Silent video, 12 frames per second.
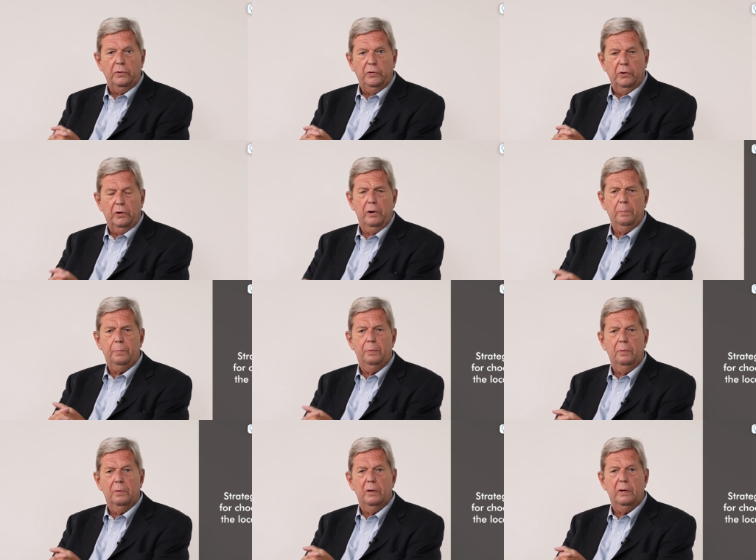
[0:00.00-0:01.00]
Europe
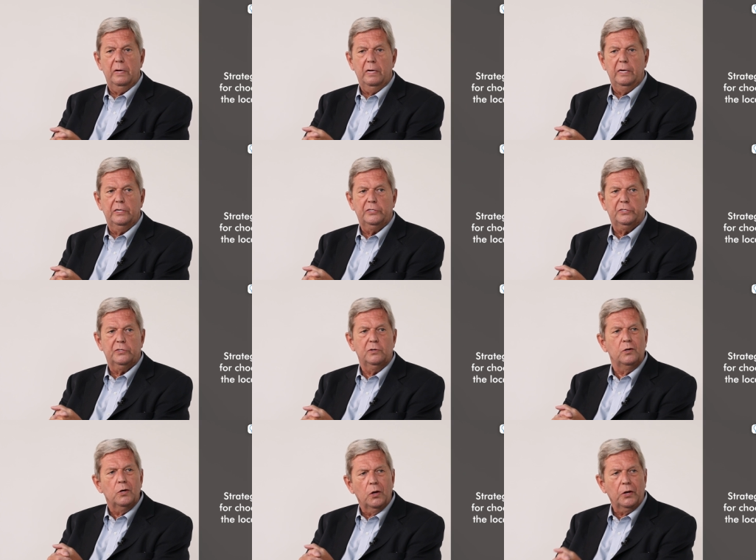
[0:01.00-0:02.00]
is
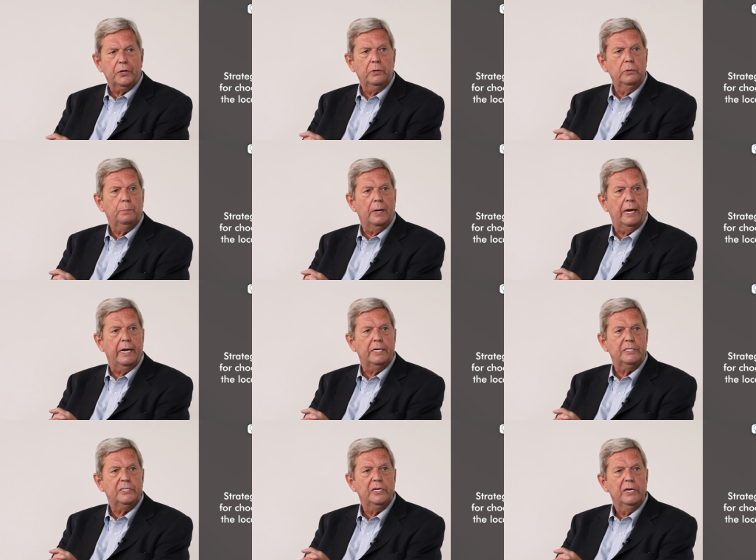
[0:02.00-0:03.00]
not a good
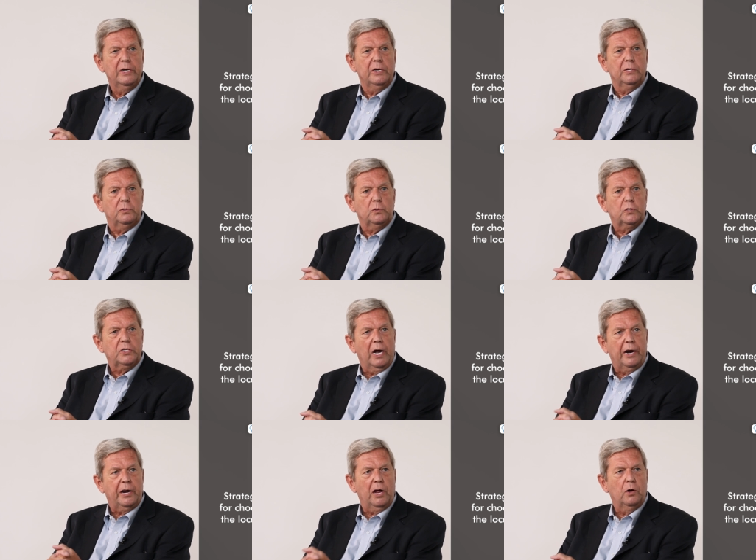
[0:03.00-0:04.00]
place to
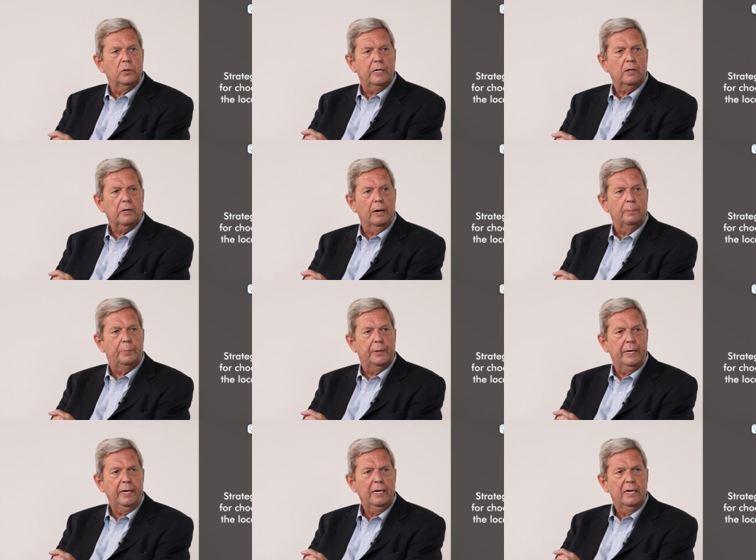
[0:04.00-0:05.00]
start a hotel
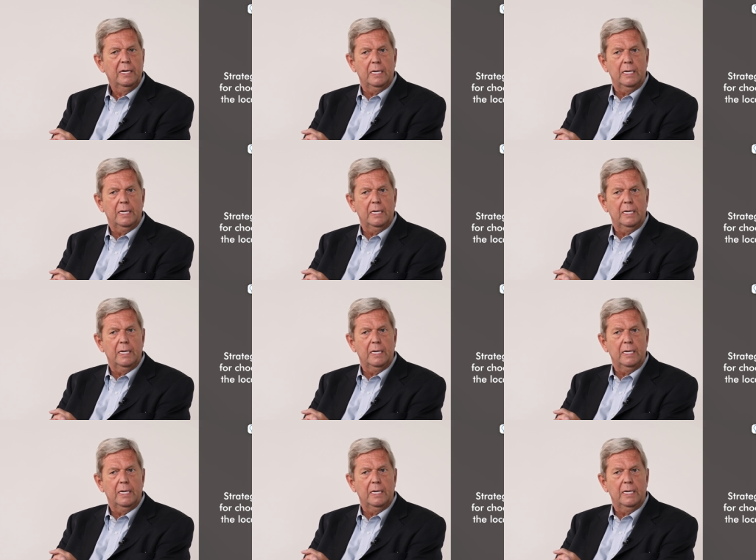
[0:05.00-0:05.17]
company